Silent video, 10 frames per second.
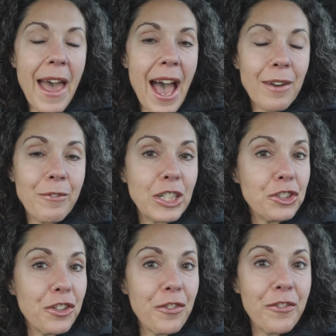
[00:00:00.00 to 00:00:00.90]
that
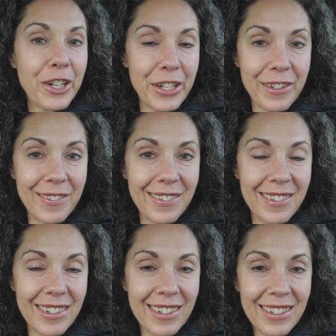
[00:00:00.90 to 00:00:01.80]
functional
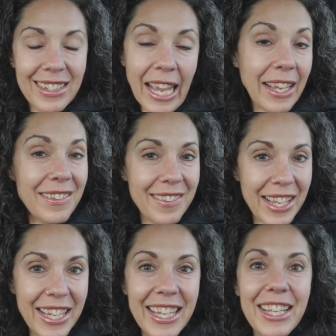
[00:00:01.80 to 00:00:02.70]
fitness is
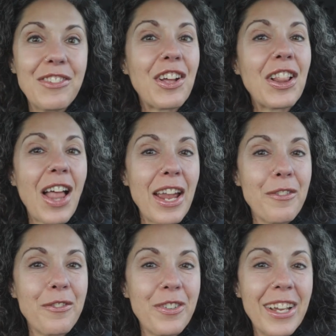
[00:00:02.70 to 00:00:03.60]
the key to
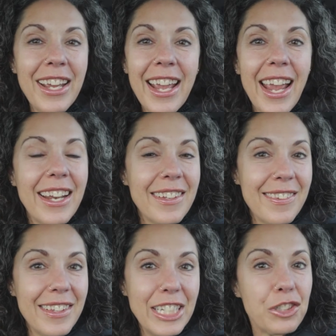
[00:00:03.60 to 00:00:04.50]
life. And
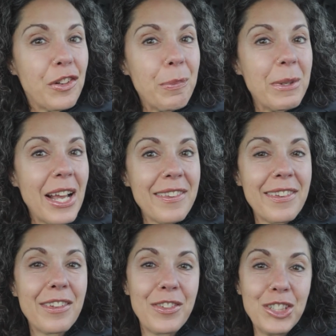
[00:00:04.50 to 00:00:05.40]
it's nature's
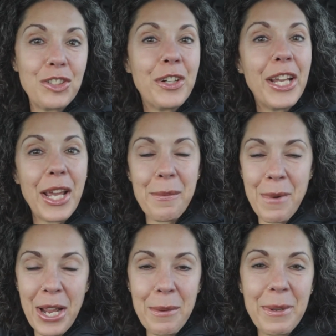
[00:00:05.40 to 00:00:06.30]
plastic surgery, in
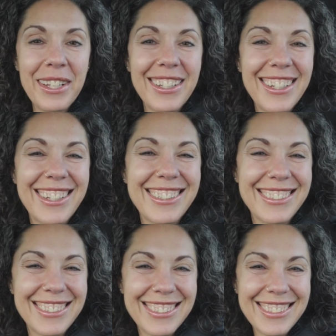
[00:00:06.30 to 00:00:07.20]
my opinion.
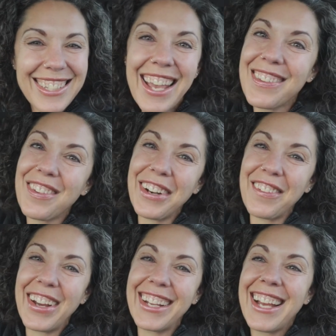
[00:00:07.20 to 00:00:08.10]
So
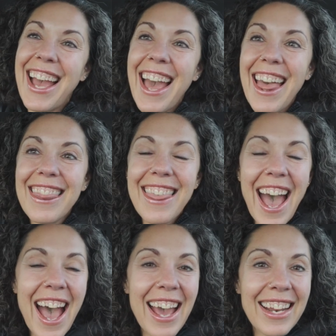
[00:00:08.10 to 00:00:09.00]
anyway,
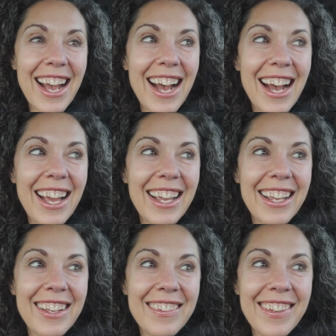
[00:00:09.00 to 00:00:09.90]
that
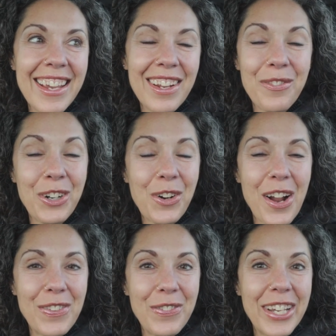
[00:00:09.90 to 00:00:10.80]
is it for
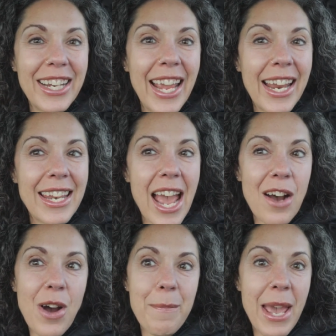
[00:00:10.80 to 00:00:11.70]
CrossFit. And
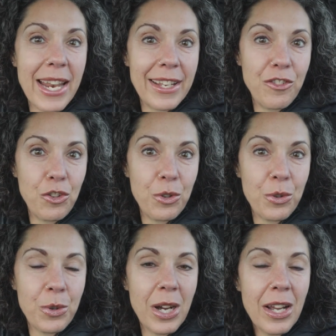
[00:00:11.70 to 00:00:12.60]
now I'm headed
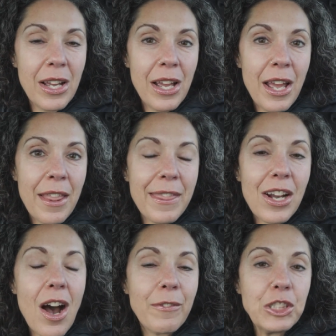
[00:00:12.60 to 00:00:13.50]
to
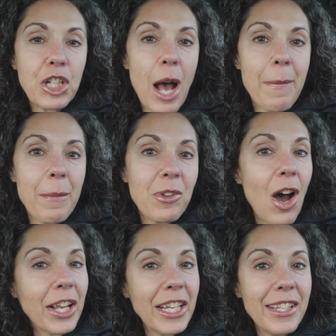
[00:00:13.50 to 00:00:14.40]
the coffee shop. I'm
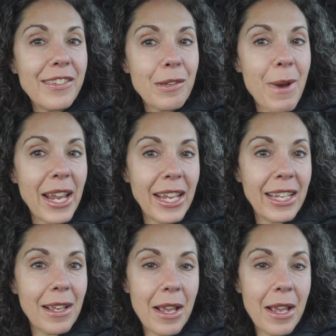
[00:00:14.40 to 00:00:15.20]
talking into my